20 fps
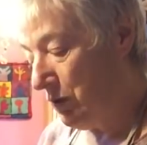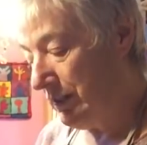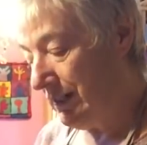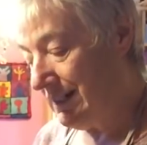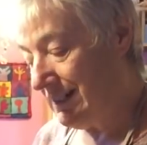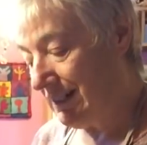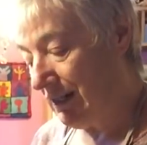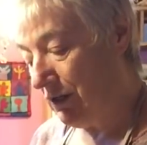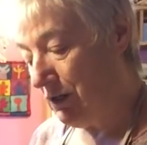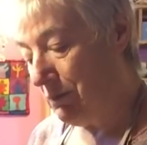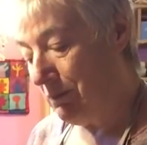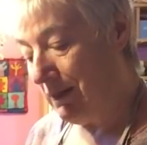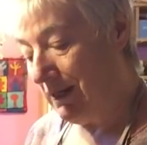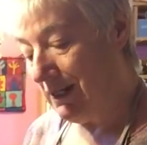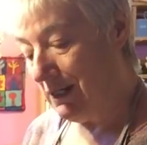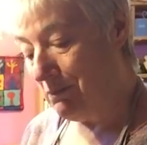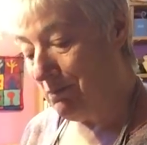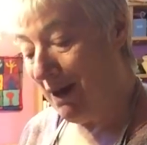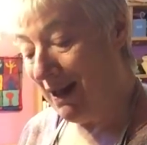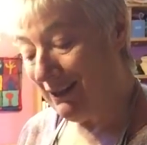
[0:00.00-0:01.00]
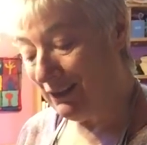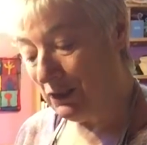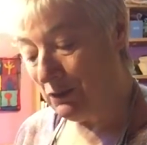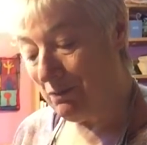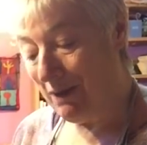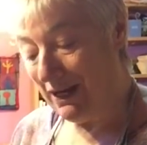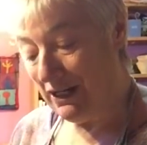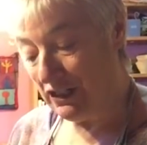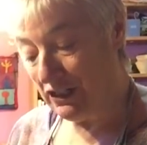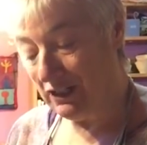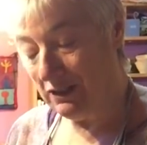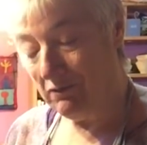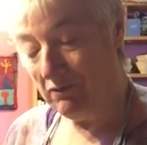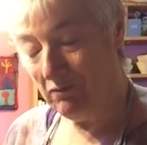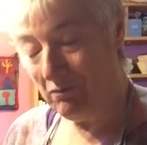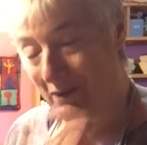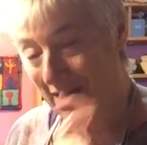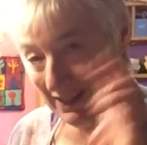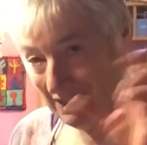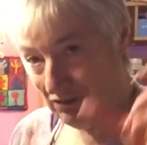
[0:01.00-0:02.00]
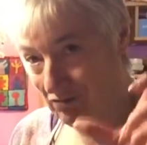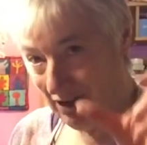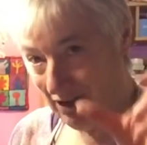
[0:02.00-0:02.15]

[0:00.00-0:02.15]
one is going to be an amalgamation of many